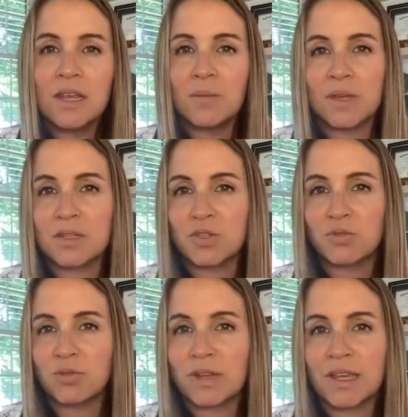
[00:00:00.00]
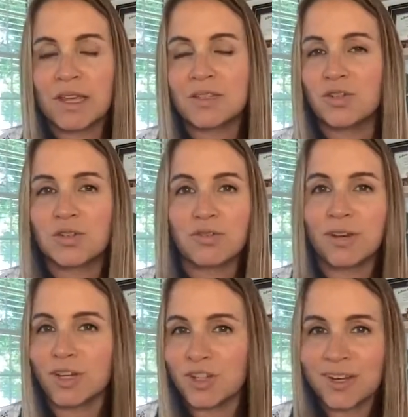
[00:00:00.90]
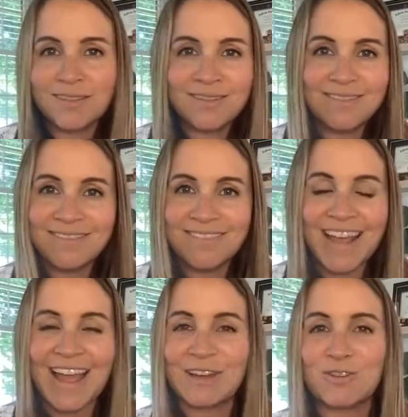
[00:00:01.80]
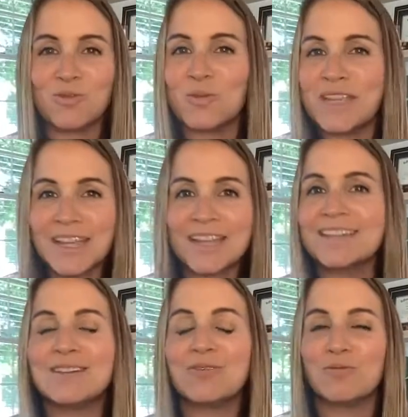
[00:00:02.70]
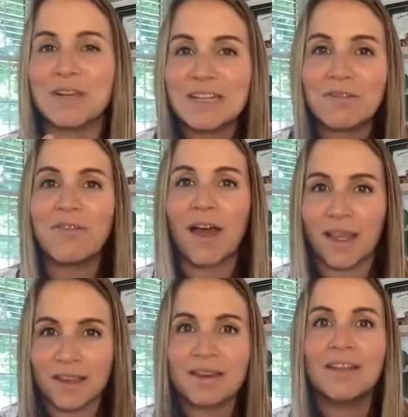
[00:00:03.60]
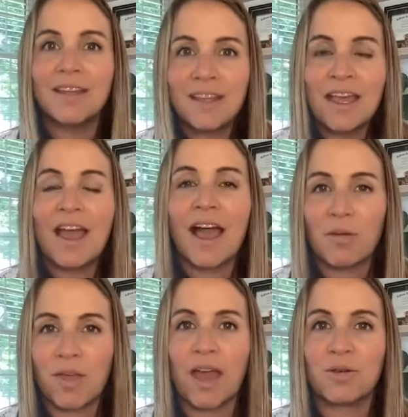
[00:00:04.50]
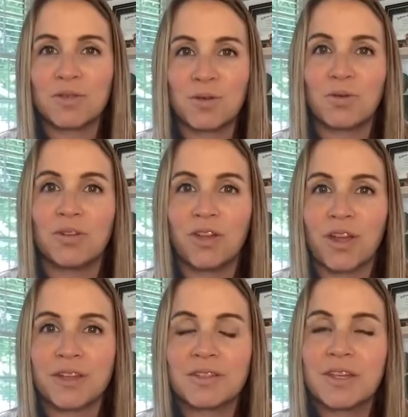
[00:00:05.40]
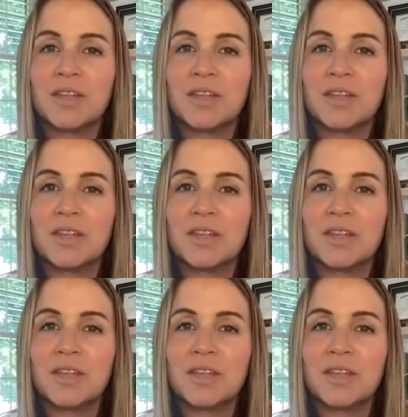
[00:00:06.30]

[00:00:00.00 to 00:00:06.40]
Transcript: because truly it's just tradition and we can redefine how the household looks.